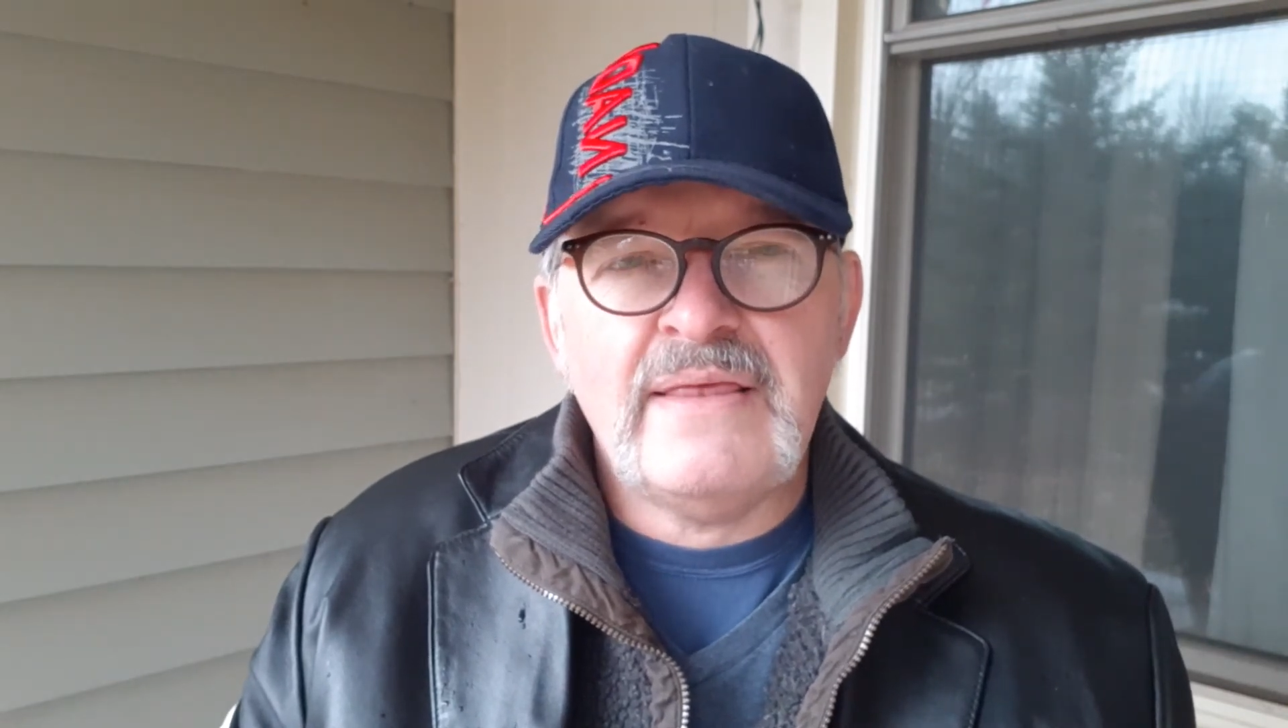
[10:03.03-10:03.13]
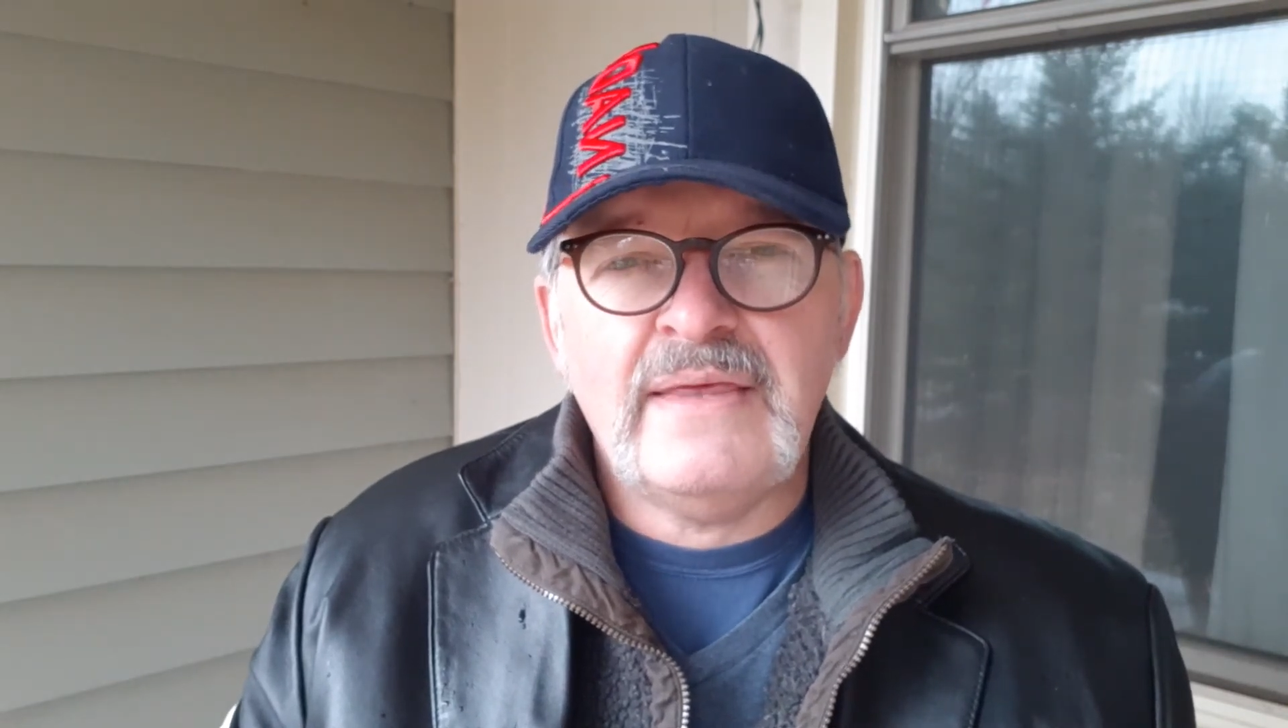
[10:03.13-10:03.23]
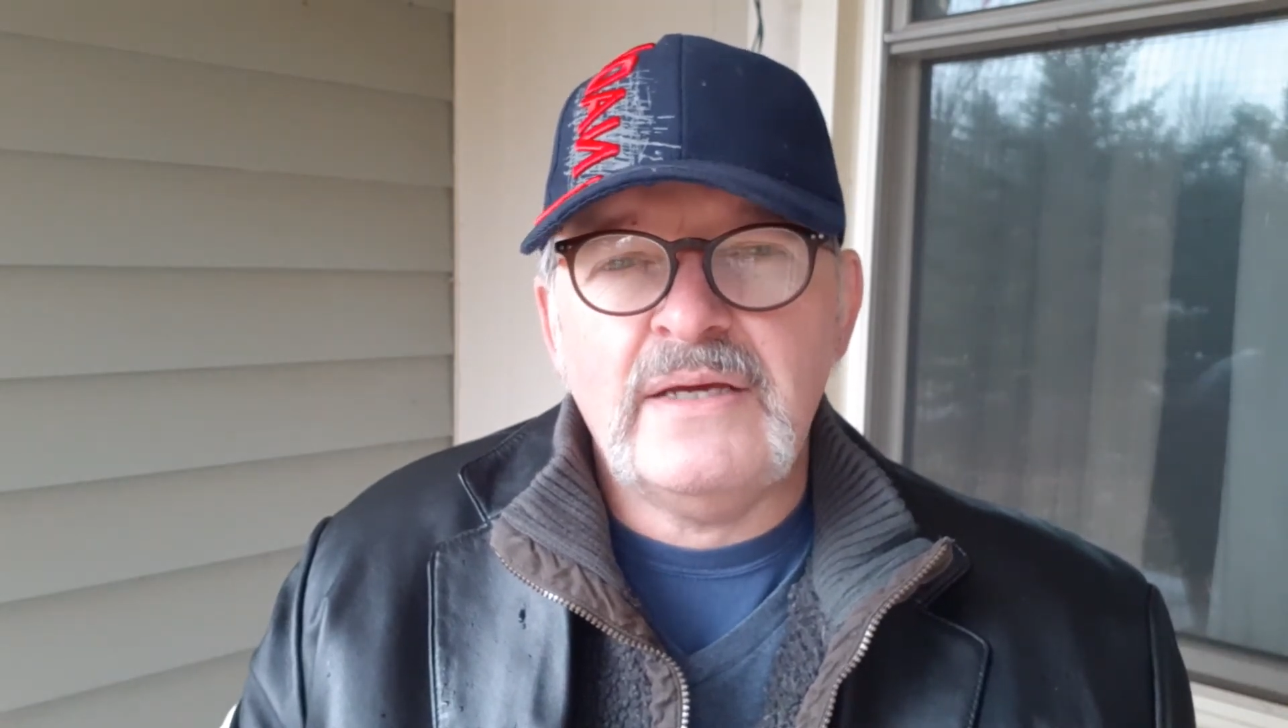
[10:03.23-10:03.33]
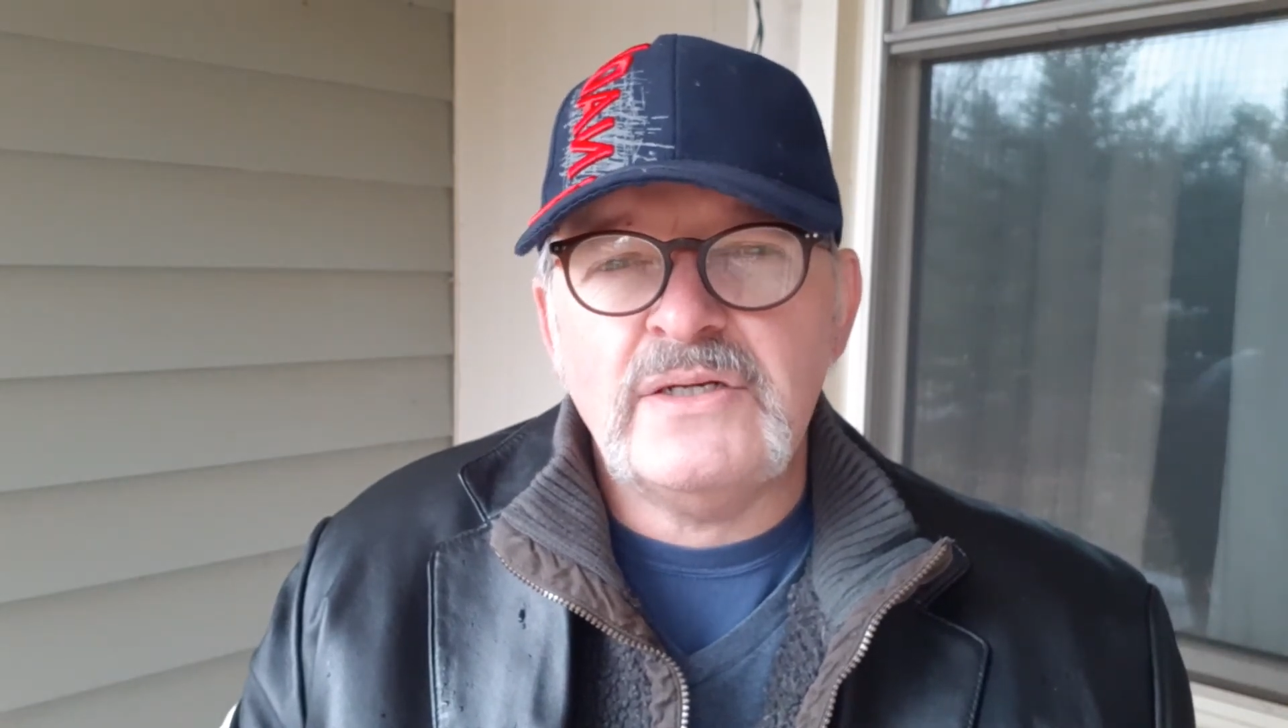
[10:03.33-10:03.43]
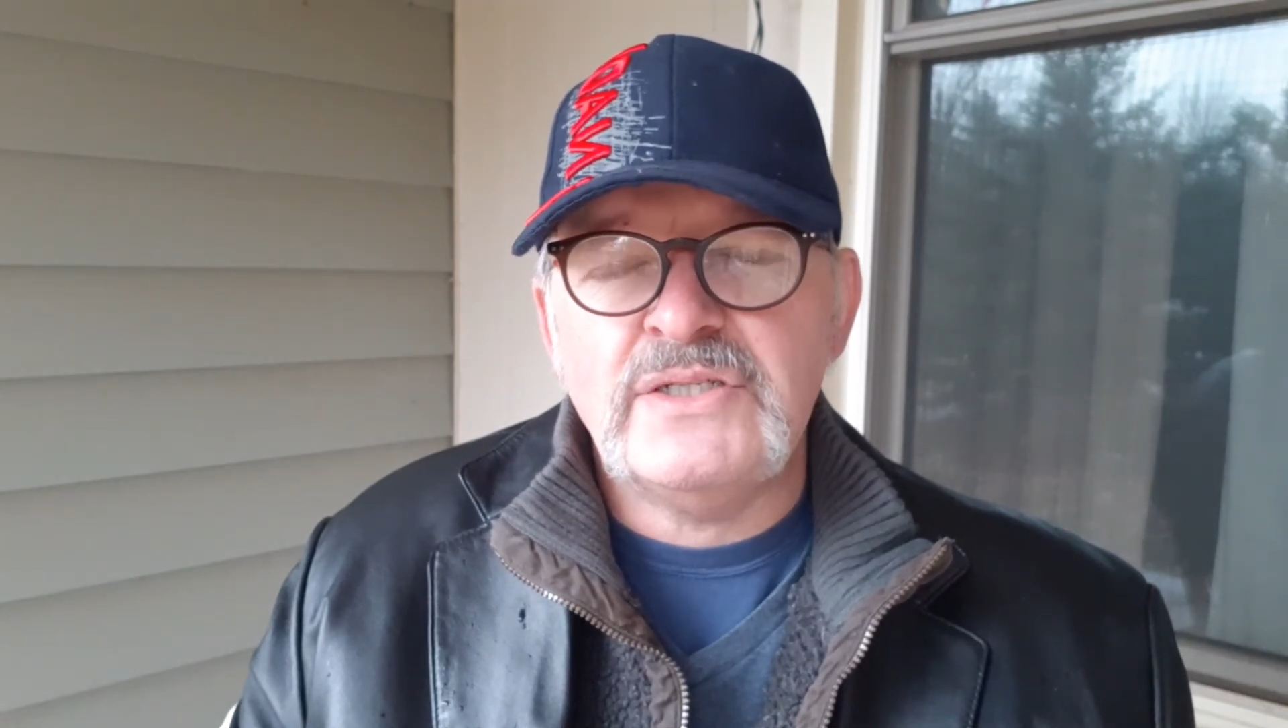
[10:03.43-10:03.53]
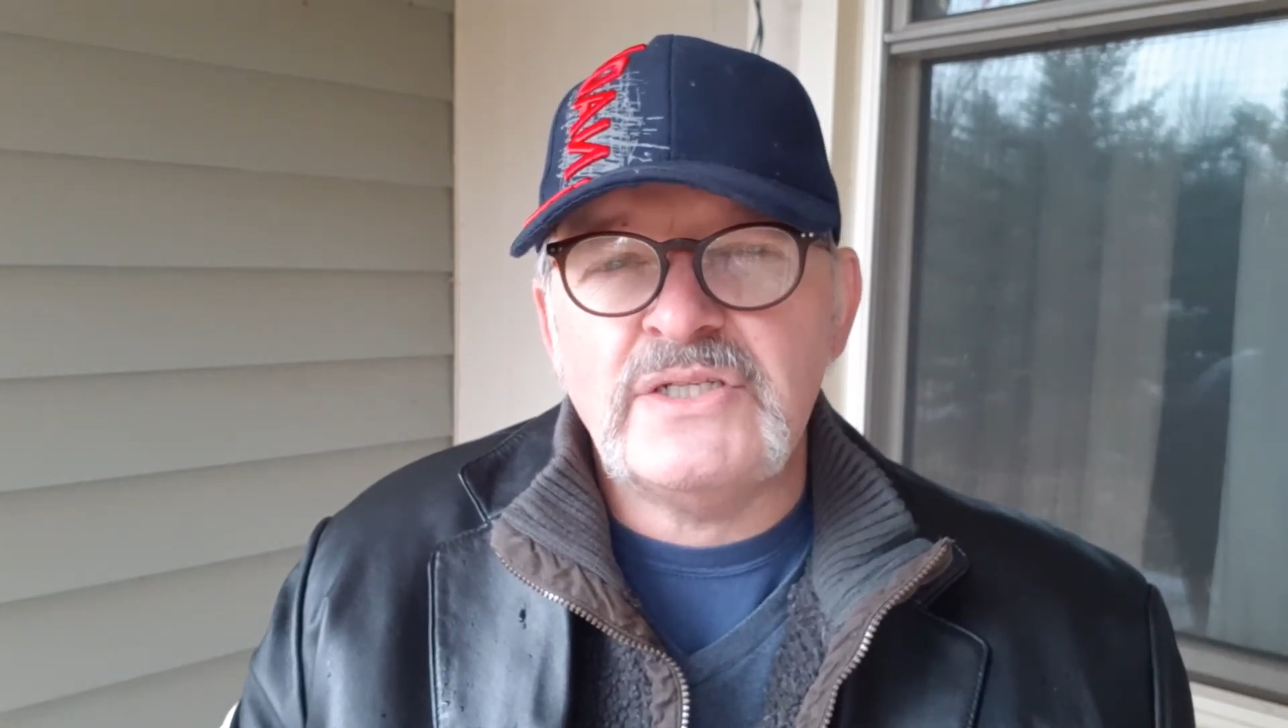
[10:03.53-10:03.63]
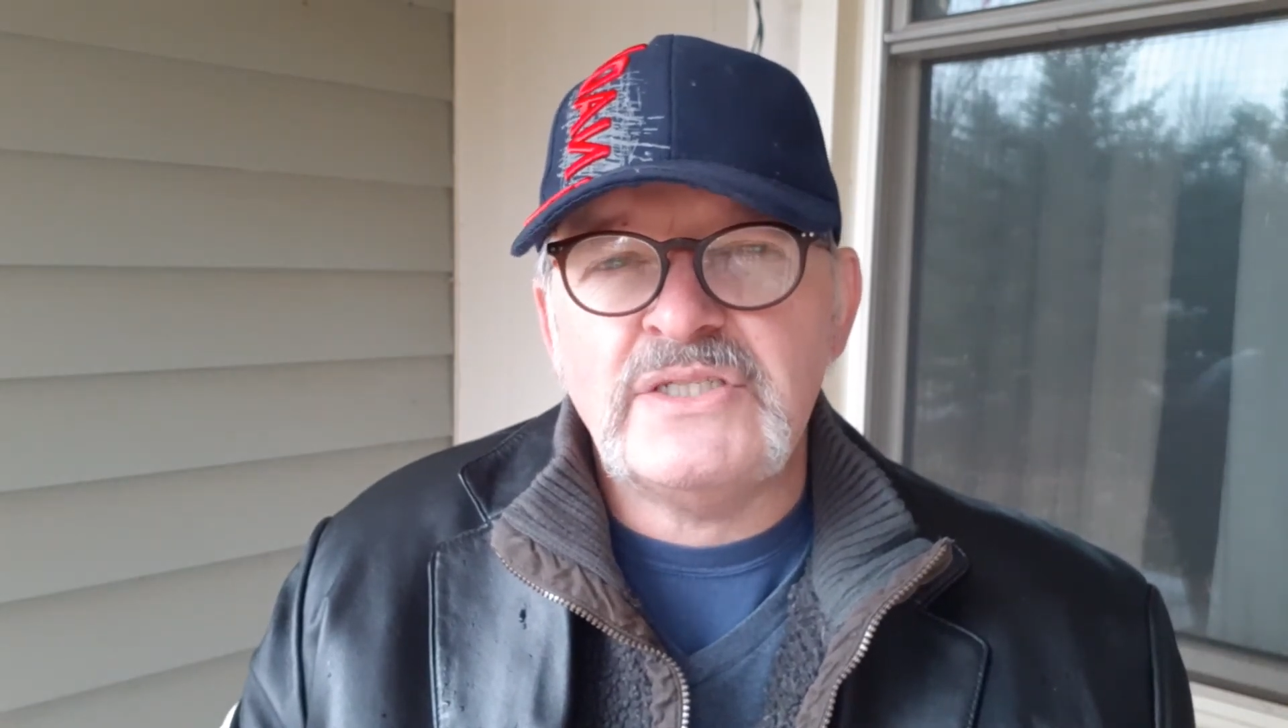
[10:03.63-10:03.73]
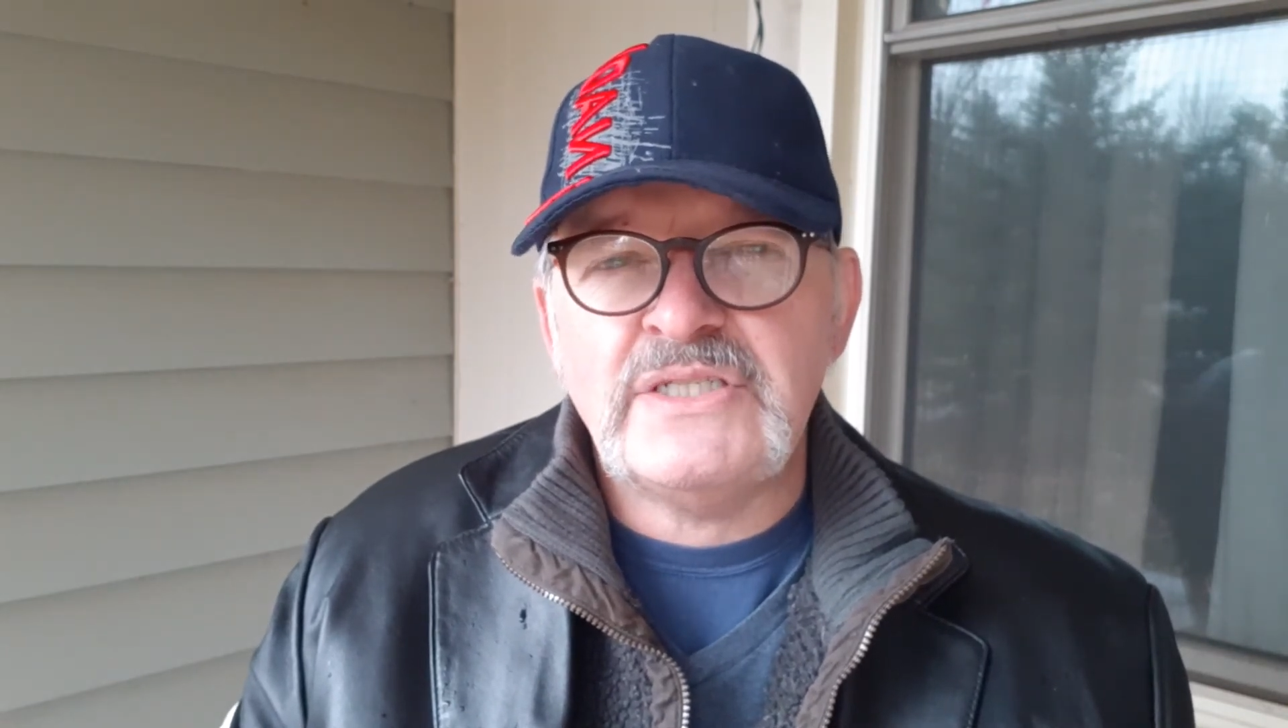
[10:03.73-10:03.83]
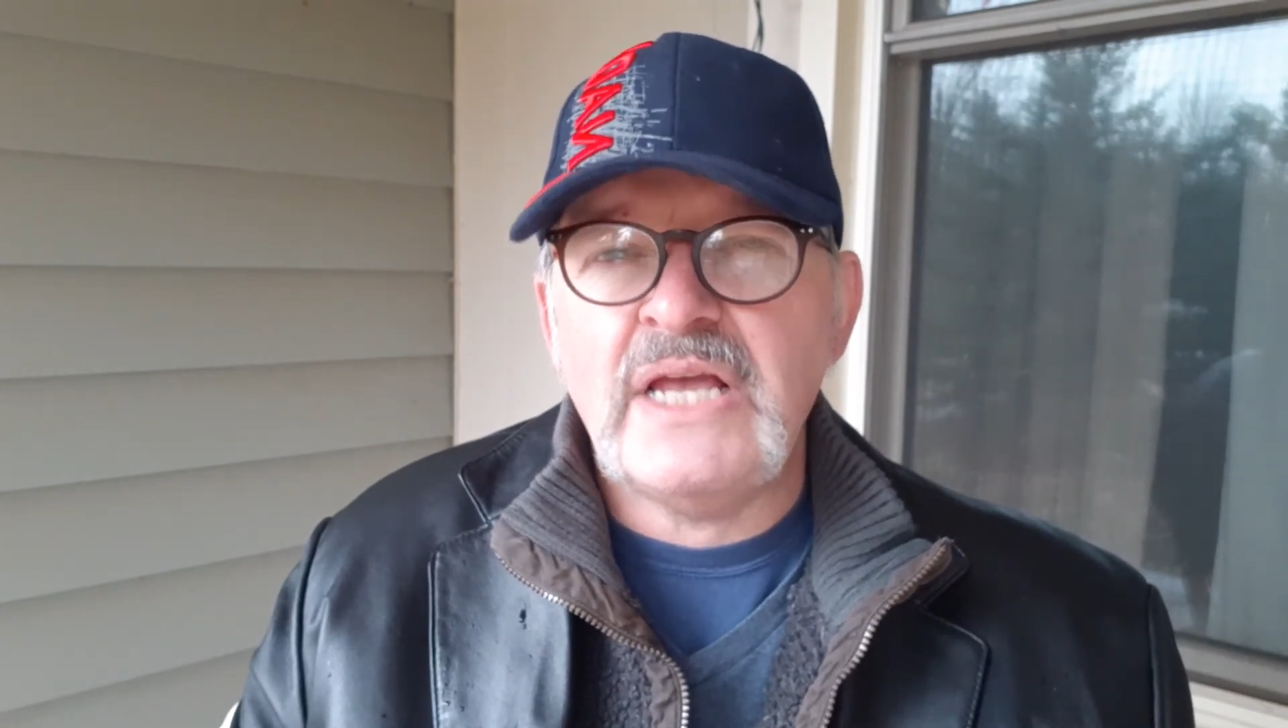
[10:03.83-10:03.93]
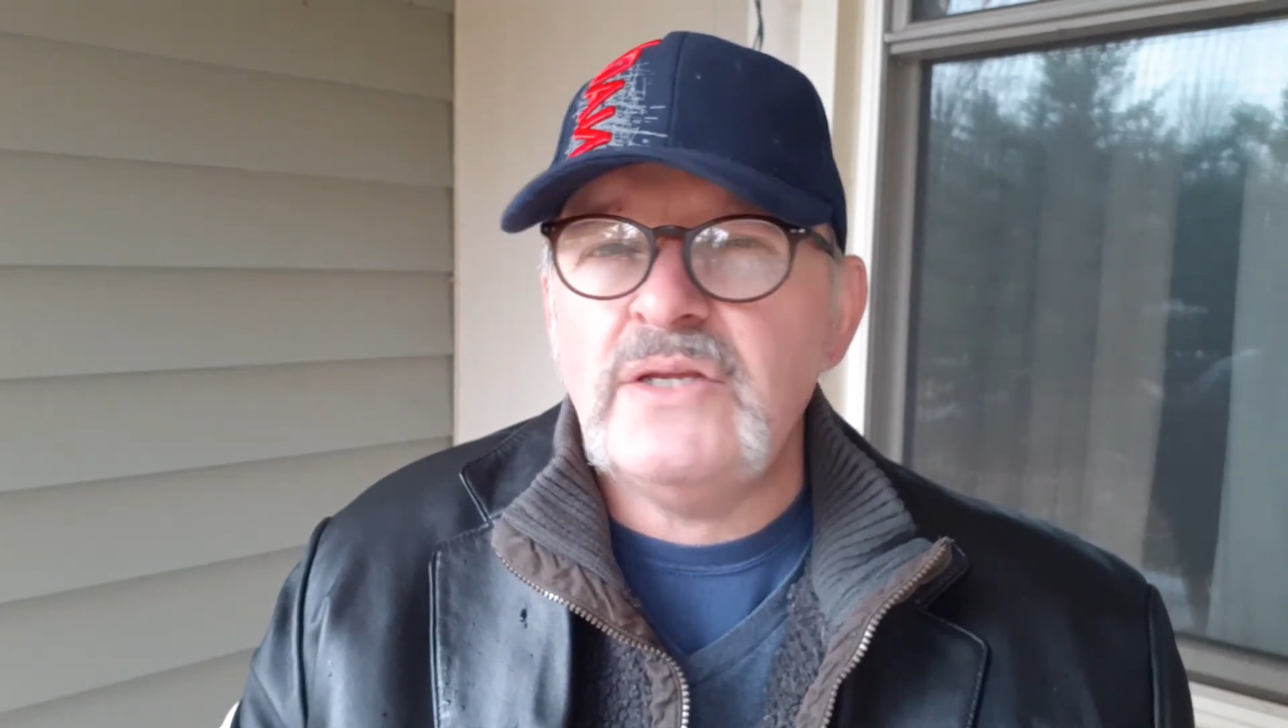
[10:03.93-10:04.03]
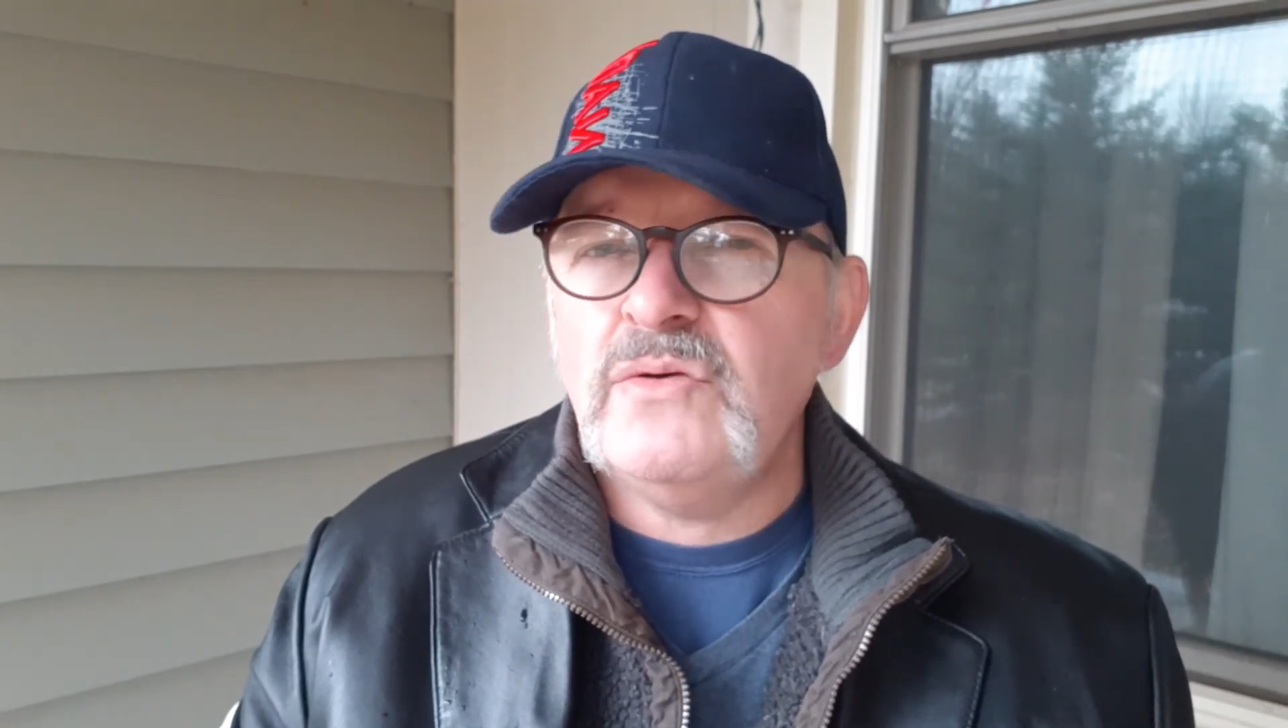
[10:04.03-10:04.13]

think could just send